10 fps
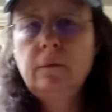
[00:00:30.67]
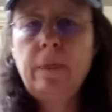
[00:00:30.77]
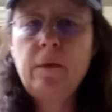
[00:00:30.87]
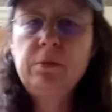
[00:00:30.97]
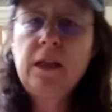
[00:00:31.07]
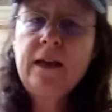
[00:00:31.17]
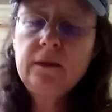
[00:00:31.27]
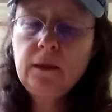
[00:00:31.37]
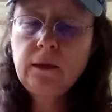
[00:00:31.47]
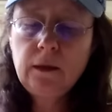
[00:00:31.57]
the
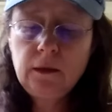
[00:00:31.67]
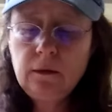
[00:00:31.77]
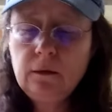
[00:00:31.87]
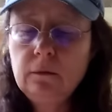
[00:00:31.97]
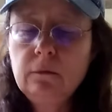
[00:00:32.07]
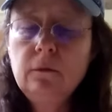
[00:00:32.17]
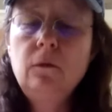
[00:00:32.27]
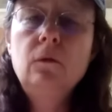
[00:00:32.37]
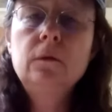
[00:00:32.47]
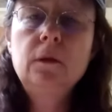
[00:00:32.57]
plastic thing that
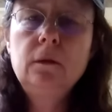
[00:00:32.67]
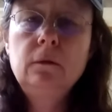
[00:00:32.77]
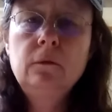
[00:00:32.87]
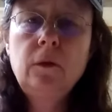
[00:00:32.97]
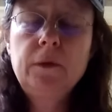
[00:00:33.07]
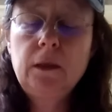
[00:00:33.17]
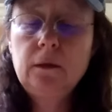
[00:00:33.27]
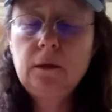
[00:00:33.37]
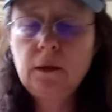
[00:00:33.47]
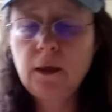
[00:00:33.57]
holds the
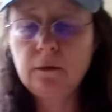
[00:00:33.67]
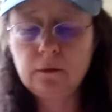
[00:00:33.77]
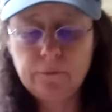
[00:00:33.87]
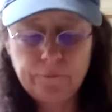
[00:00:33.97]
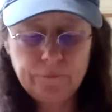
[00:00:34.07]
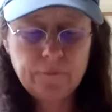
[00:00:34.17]
drumsticks together